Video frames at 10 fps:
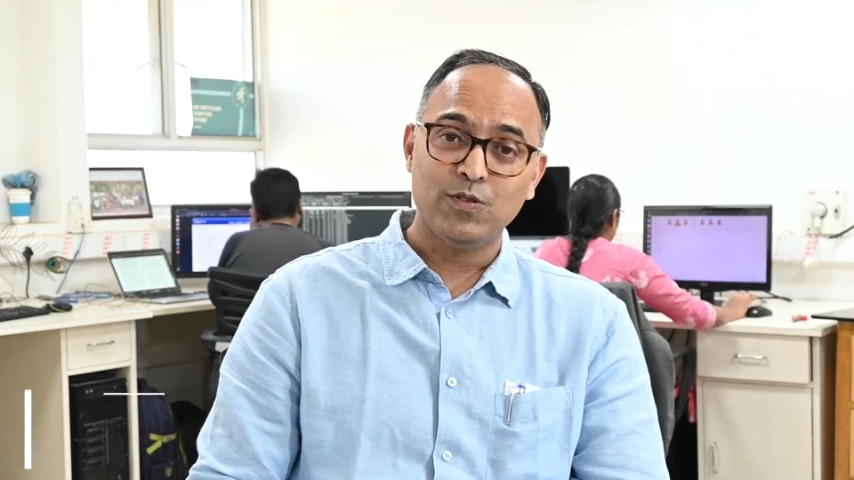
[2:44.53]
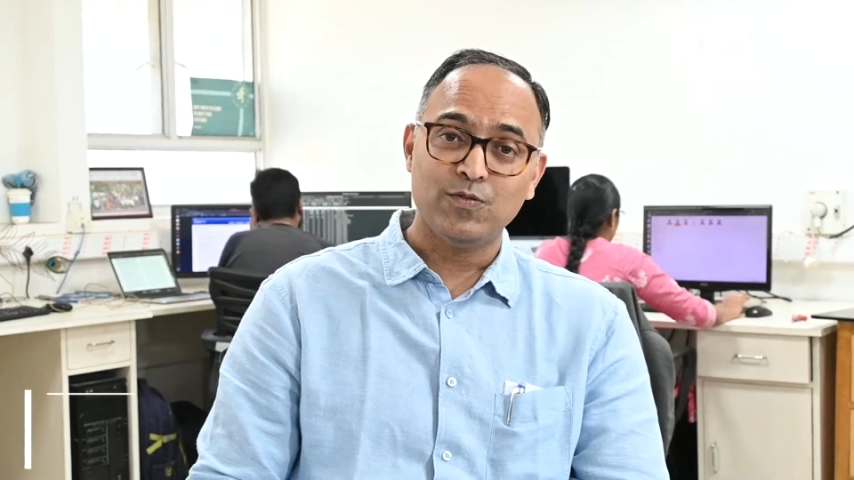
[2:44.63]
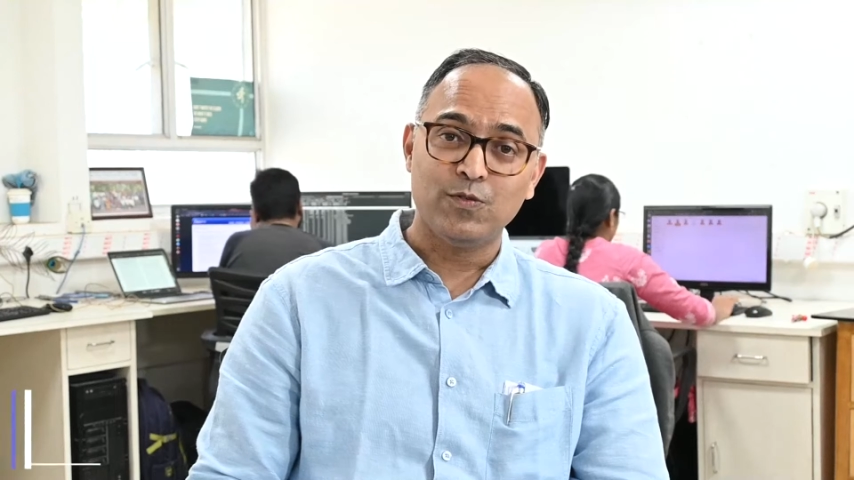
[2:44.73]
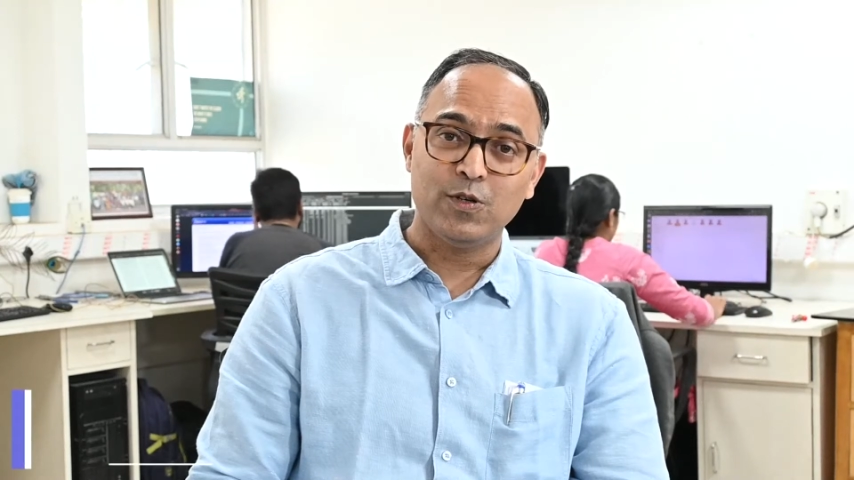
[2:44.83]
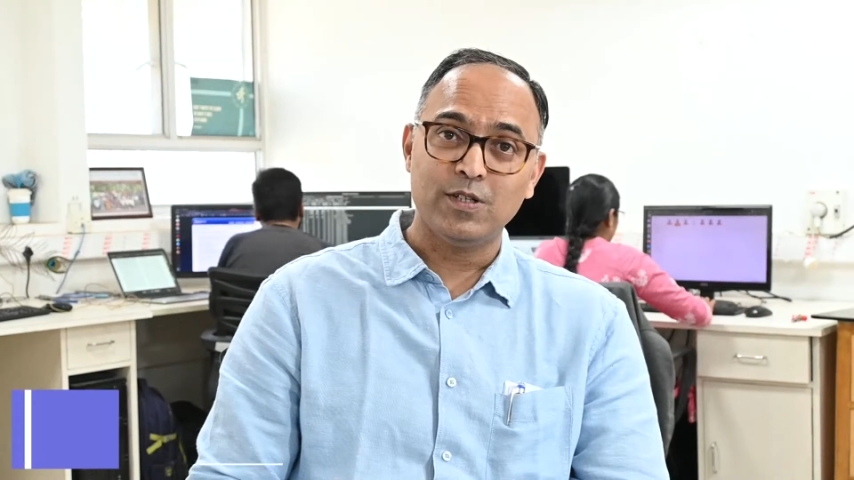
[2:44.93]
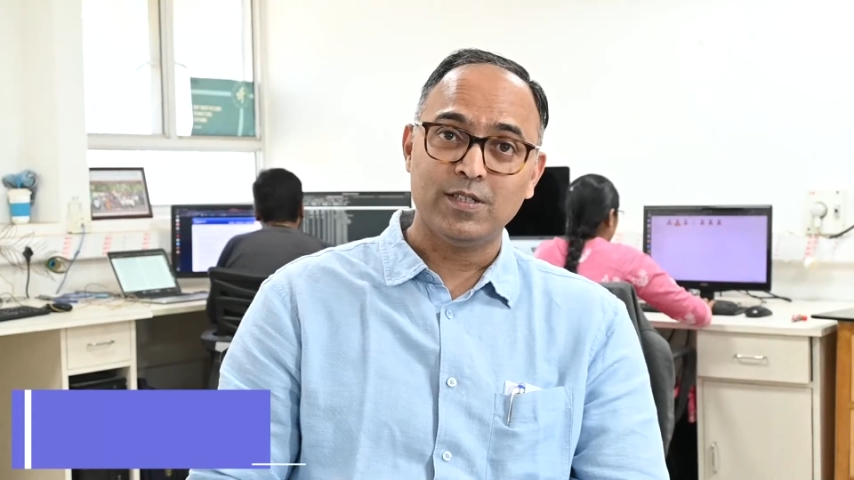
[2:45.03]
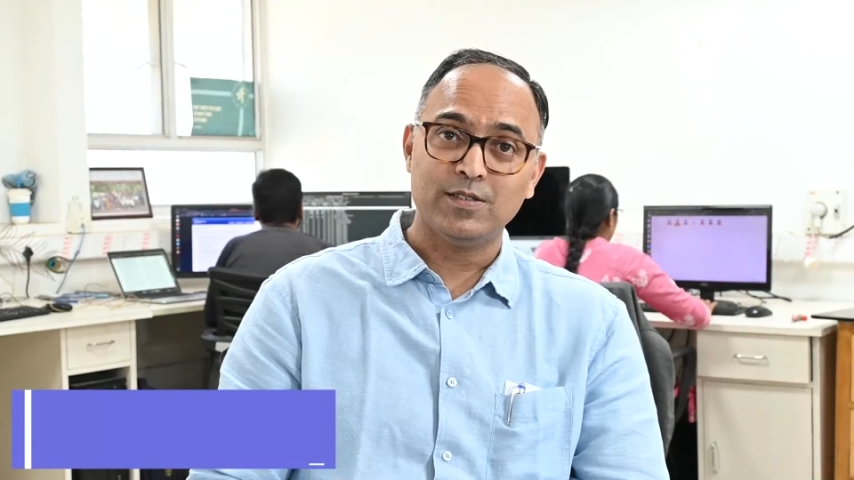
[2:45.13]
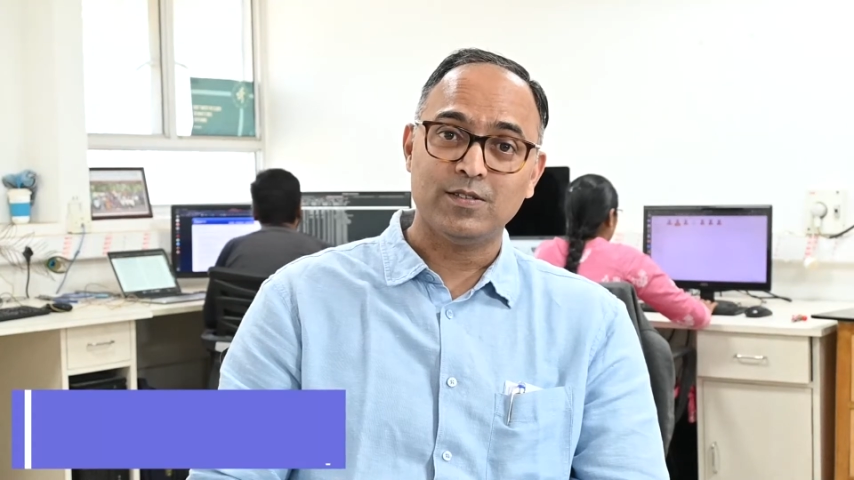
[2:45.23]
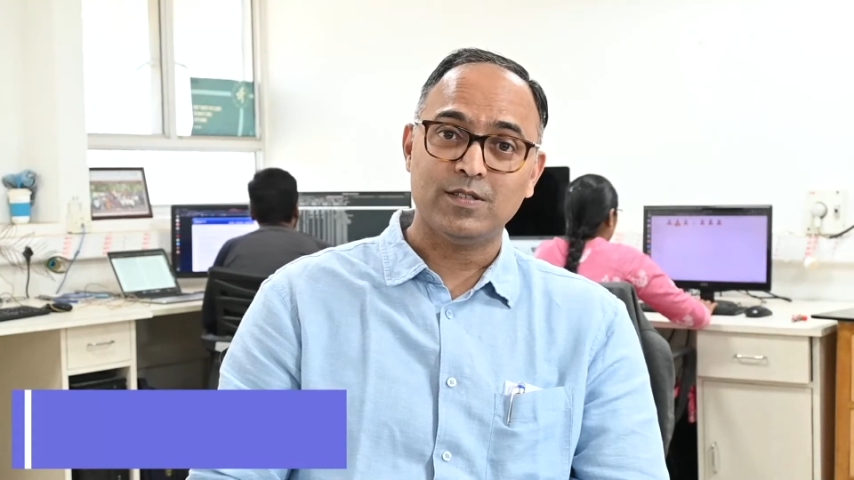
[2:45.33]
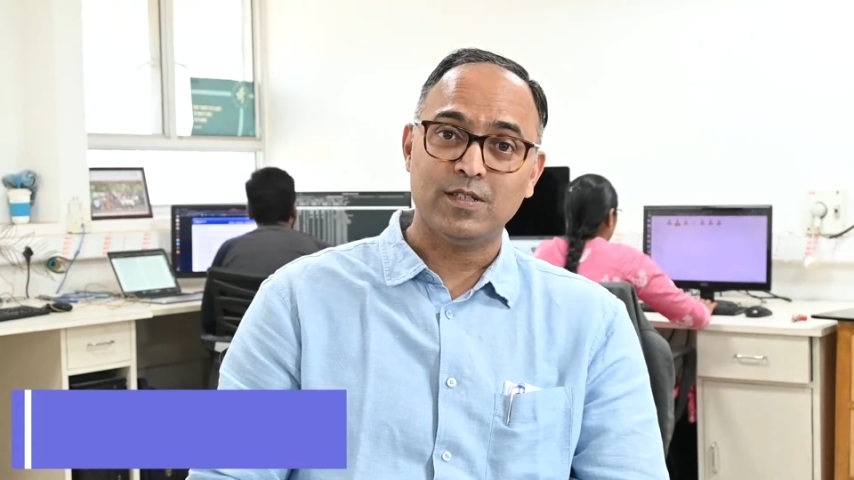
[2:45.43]
for
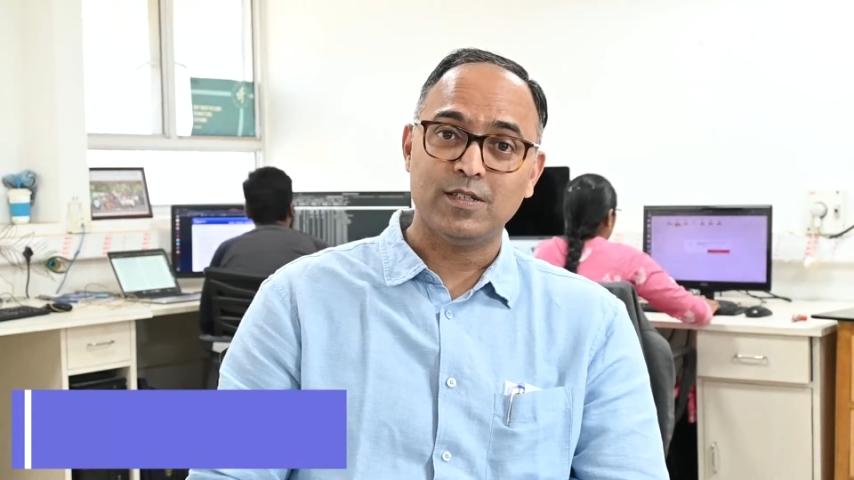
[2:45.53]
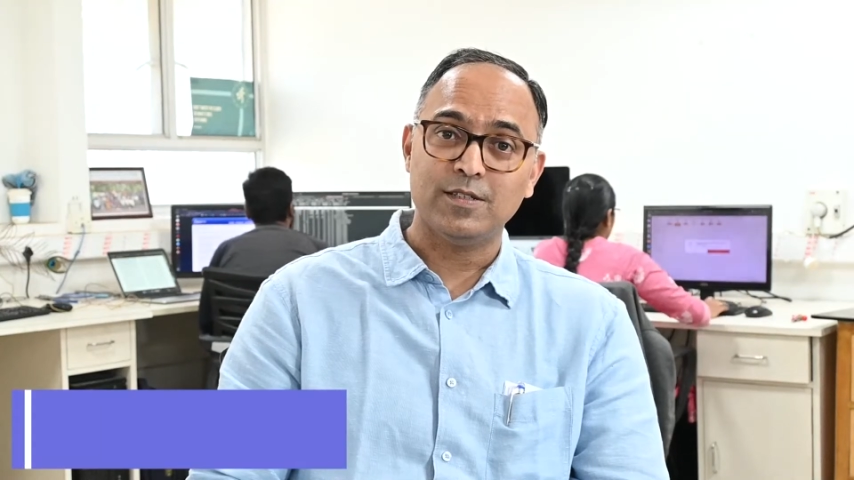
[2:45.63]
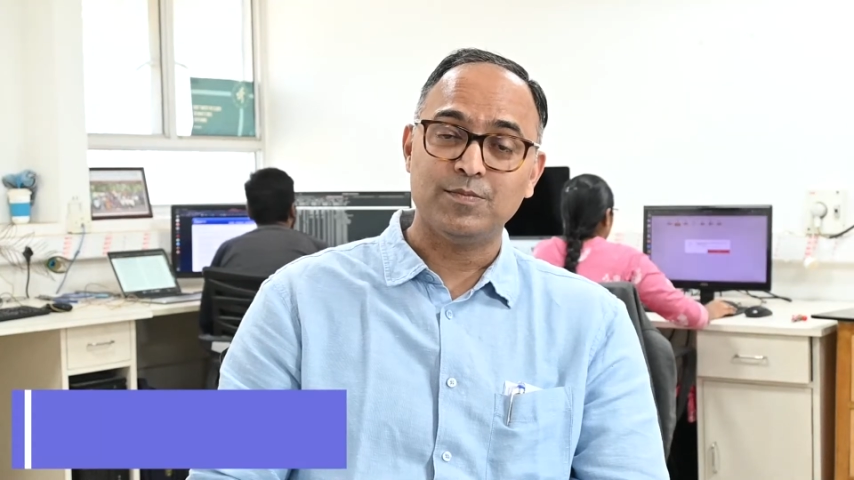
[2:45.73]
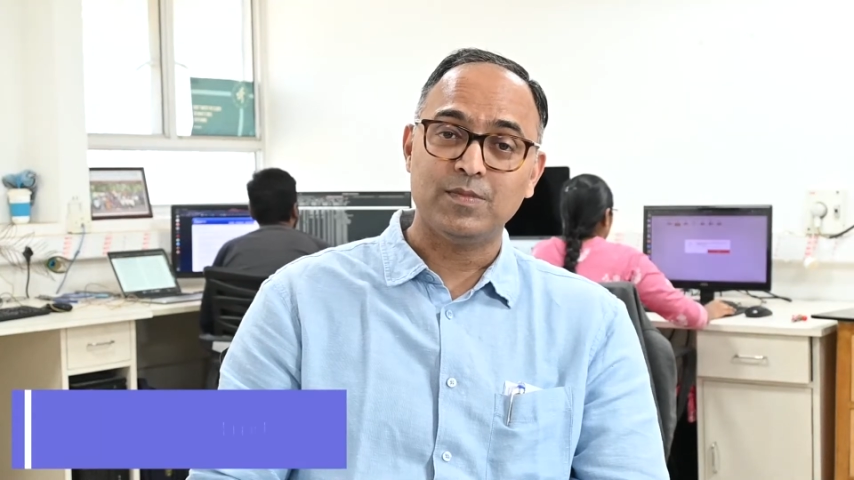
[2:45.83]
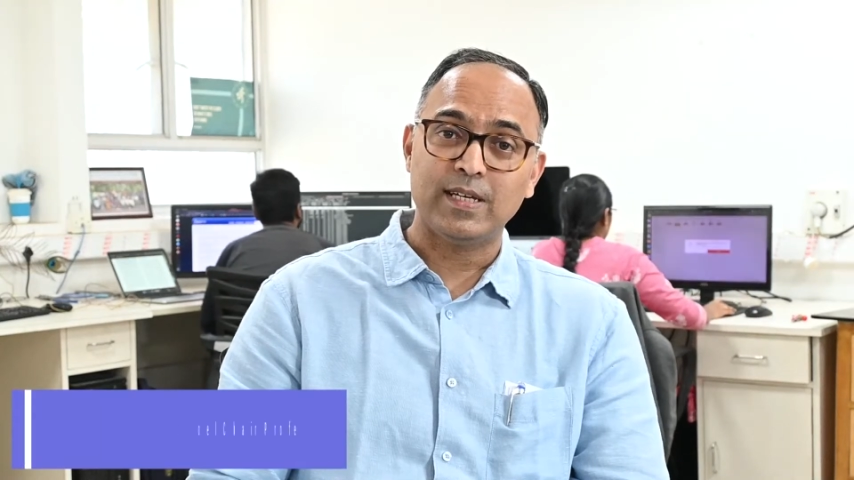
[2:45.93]
his uh,